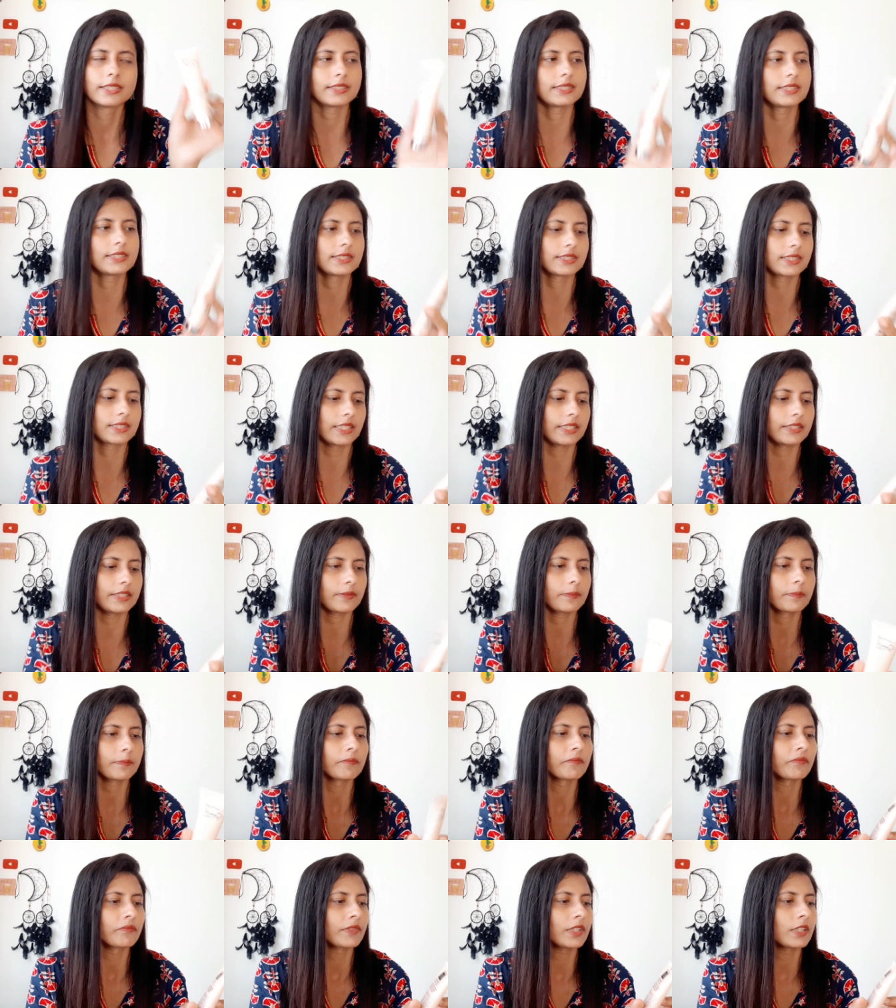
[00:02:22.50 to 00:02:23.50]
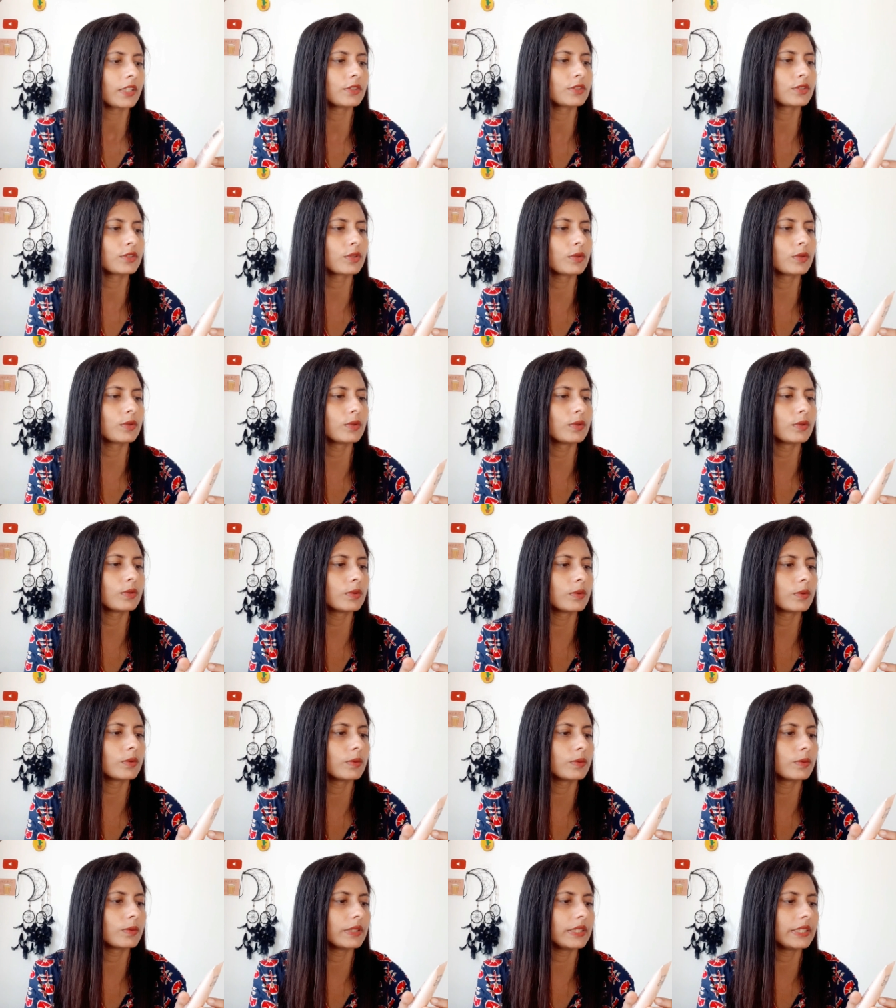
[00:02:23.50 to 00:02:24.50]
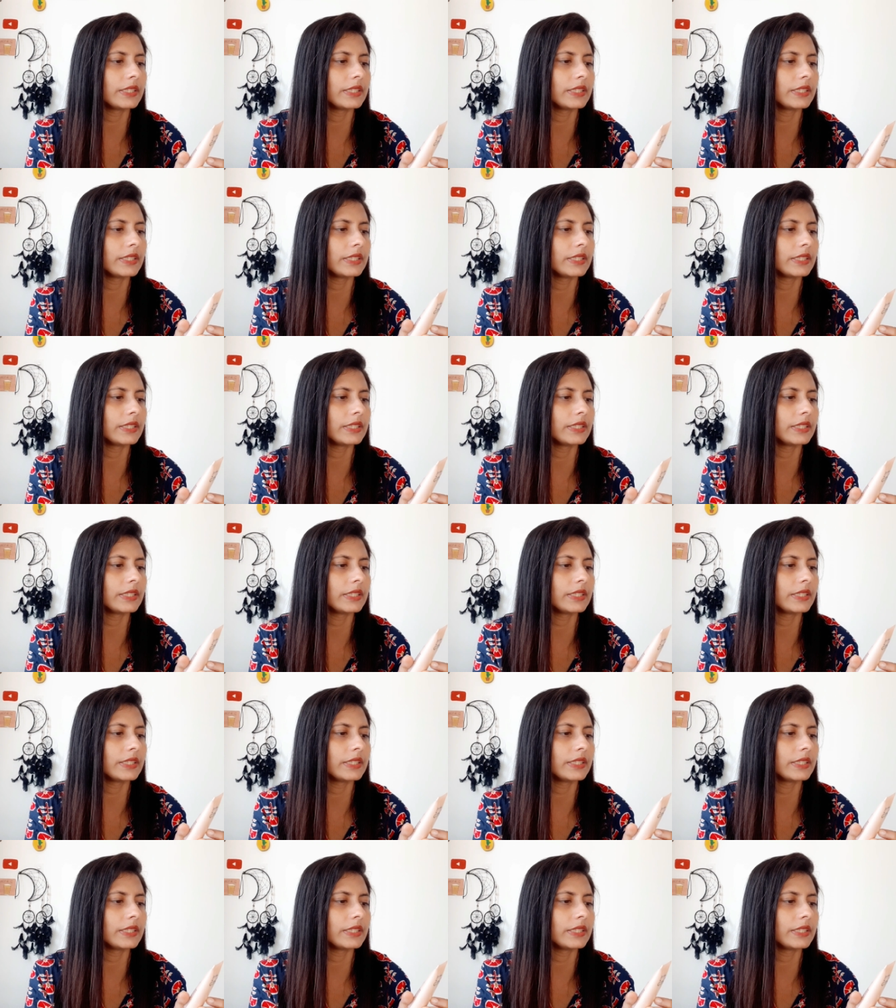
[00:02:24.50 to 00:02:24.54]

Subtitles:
this is great. So